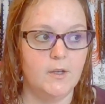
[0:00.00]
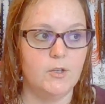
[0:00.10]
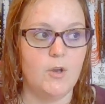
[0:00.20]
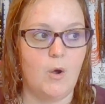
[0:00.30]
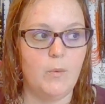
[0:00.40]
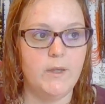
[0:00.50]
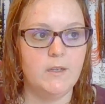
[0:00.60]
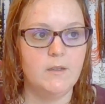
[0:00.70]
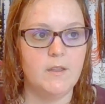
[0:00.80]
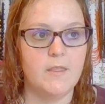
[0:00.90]

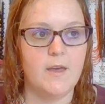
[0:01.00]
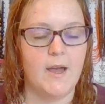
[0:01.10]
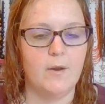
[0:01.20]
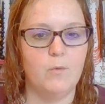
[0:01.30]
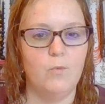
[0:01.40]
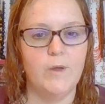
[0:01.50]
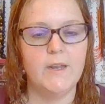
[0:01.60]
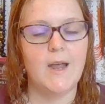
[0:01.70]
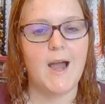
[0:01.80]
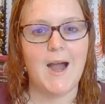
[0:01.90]
knowing that
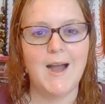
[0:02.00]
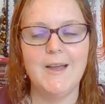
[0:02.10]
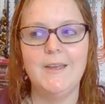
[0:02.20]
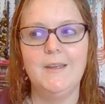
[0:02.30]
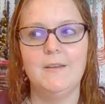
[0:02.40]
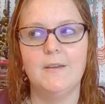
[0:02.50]
when I